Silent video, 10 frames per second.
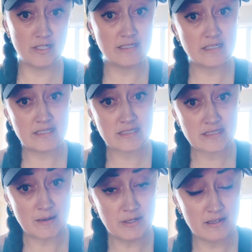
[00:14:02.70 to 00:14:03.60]
were his
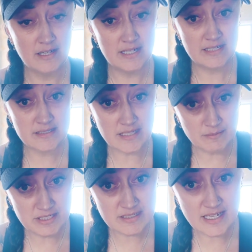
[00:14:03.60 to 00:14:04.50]

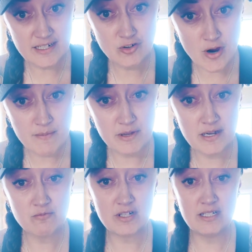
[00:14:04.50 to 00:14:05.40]
tummy started cramping
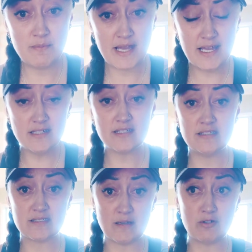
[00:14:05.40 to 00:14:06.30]
up really bad.
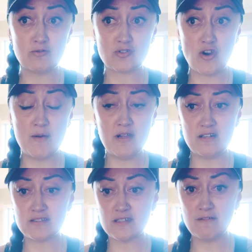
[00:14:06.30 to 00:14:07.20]
His stomach was cramping.
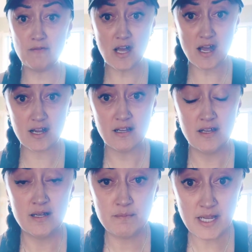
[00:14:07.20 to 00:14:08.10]
I was like, fuck,
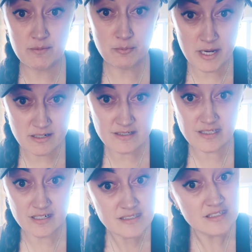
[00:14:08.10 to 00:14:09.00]
babe, your
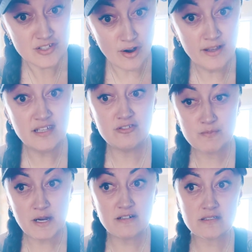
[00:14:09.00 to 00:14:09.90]
parasites are dying.
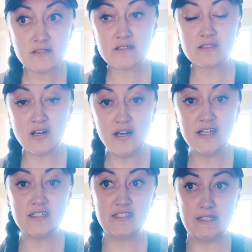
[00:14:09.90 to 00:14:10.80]

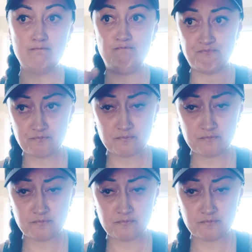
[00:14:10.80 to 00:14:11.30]
And then